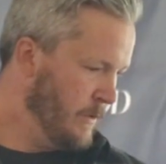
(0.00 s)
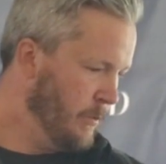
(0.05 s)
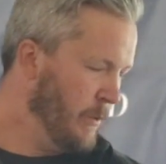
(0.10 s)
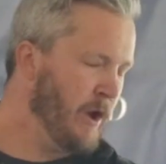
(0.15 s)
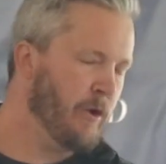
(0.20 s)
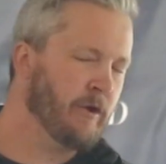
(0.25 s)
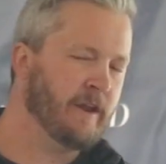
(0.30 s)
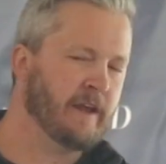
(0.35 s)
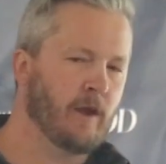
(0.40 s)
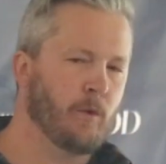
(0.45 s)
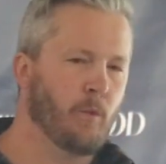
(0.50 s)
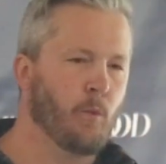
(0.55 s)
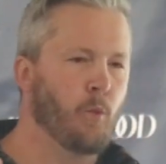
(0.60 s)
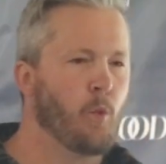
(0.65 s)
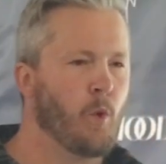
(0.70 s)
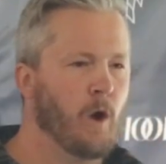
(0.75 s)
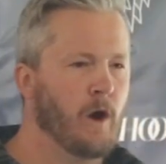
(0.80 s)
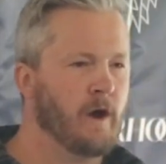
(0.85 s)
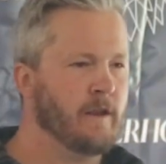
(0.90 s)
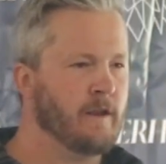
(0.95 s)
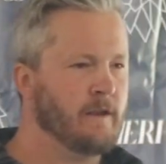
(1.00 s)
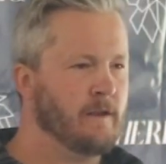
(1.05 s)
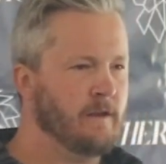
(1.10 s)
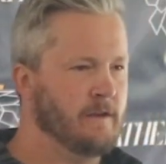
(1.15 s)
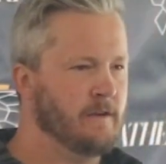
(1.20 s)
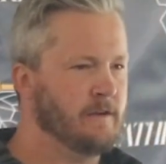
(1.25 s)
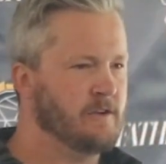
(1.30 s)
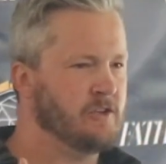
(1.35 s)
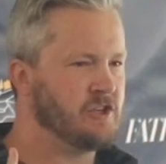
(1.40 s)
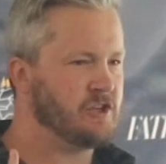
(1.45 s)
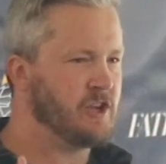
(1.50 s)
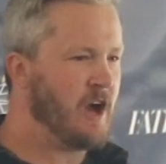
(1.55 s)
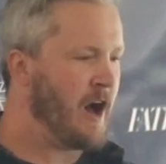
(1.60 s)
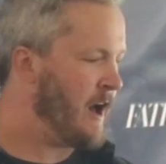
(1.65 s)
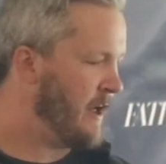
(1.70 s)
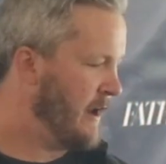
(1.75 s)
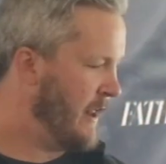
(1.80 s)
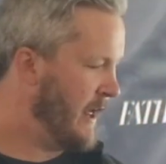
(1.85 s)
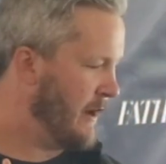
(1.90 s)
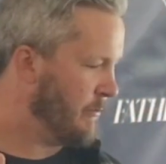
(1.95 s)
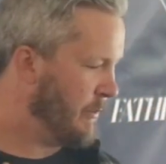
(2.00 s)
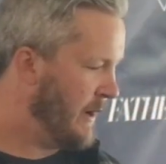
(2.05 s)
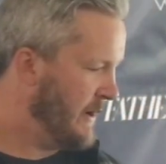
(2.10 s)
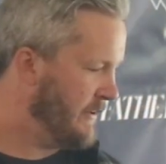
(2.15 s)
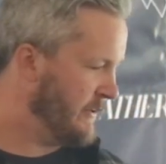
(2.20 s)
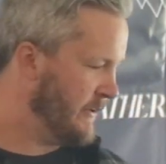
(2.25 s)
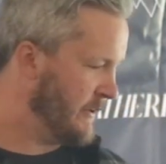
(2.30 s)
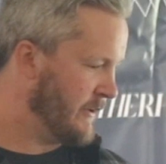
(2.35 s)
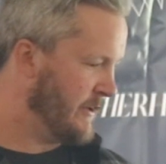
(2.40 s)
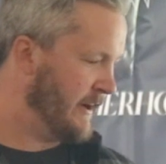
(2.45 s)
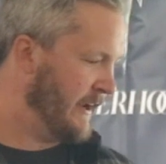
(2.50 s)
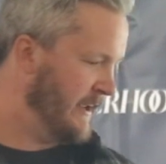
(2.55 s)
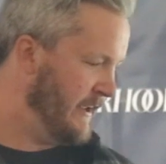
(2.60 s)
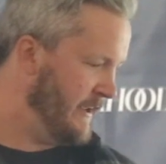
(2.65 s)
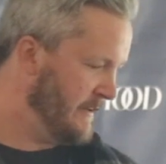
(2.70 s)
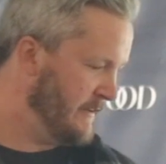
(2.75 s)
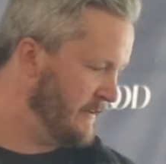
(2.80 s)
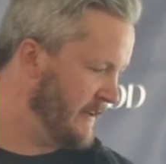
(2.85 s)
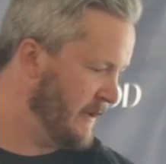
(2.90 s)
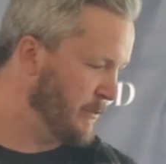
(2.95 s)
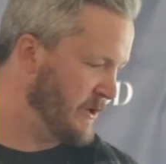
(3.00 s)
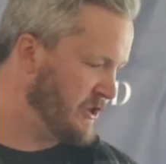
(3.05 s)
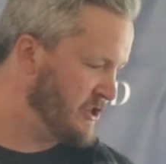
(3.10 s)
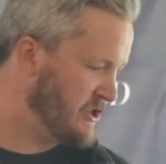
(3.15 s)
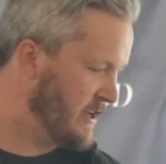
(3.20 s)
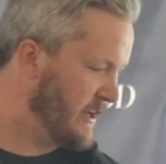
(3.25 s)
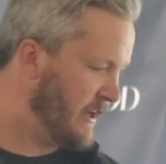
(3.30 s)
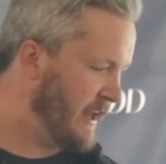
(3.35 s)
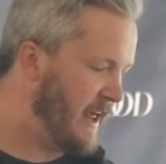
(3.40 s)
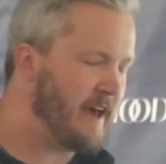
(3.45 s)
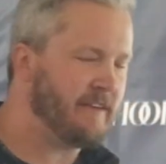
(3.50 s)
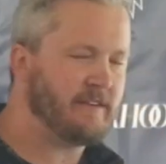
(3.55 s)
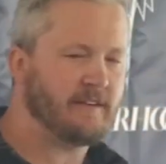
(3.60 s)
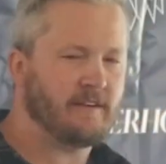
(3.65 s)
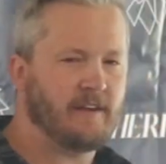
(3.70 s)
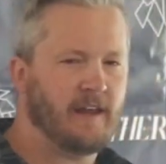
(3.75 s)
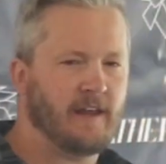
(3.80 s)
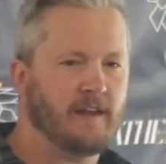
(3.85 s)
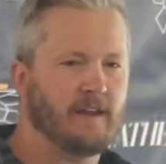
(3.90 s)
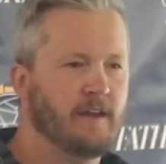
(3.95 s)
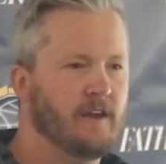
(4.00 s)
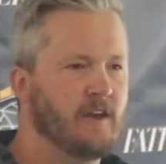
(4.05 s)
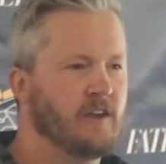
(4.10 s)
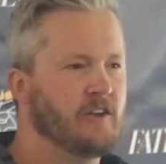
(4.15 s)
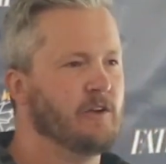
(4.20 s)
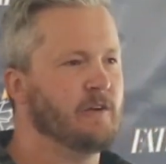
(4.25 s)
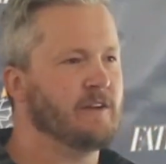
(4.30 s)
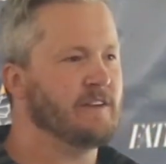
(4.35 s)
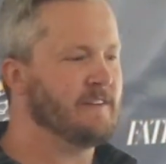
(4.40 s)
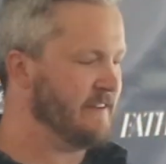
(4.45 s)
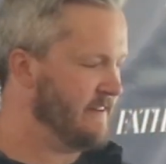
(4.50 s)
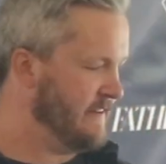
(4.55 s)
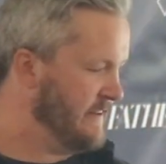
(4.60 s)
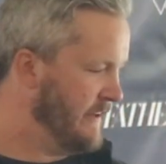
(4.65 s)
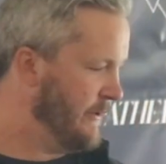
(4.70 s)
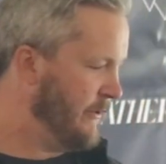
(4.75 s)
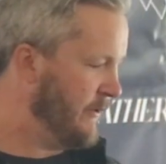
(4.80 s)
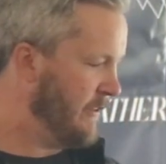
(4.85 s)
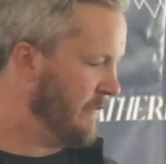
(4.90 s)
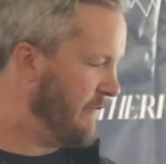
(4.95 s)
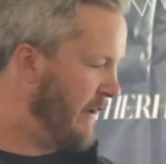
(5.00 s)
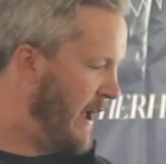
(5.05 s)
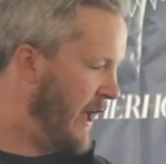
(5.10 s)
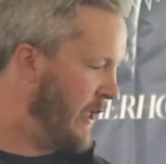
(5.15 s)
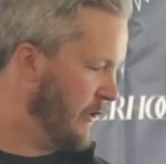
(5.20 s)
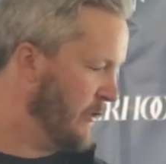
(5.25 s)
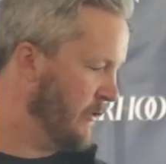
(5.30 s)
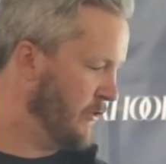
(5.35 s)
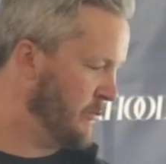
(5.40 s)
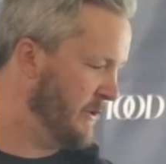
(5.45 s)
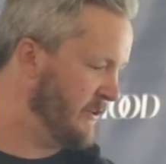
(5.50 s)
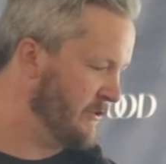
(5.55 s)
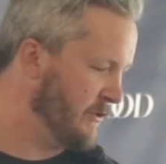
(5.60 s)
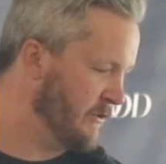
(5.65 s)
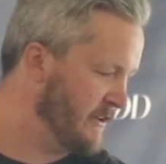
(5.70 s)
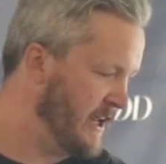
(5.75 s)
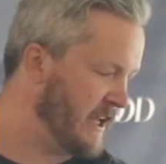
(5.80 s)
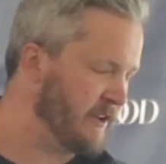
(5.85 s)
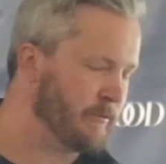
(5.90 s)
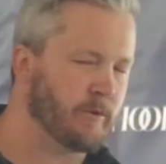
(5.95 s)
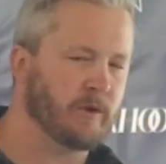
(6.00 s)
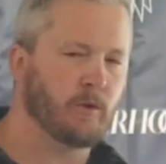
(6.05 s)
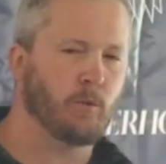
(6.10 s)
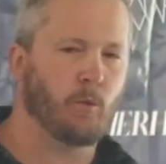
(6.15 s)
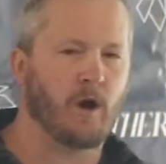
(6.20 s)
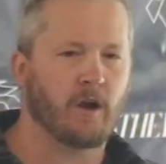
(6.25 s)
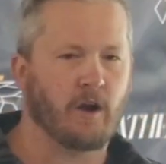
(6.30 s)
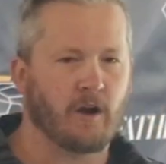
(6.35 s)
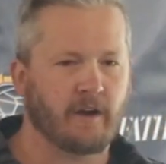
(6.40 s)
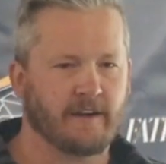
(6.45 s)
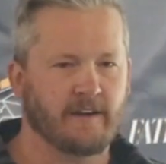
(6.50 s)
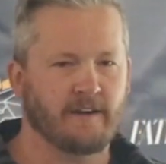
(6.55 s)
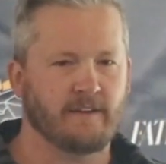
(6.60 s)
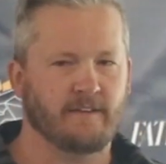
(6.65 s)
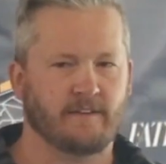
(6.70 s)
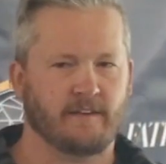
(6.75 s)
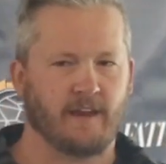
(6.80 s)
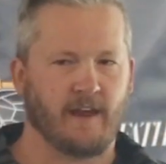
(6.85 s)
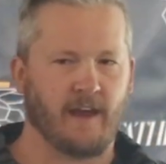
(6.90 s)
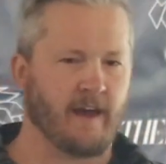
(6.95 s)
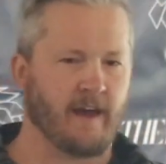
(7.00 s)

We only get one shot at raising our kids, and we shouldn't hesitate to instill the values we so desperately want our kids to